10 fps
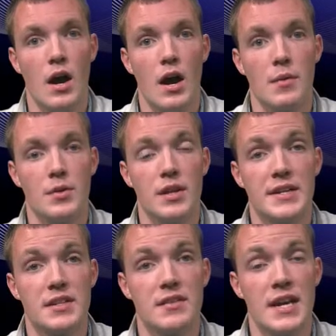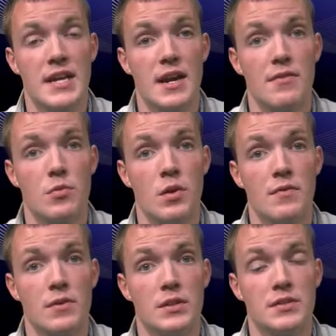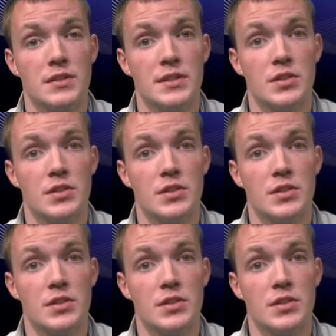I would like to thank everyone for listening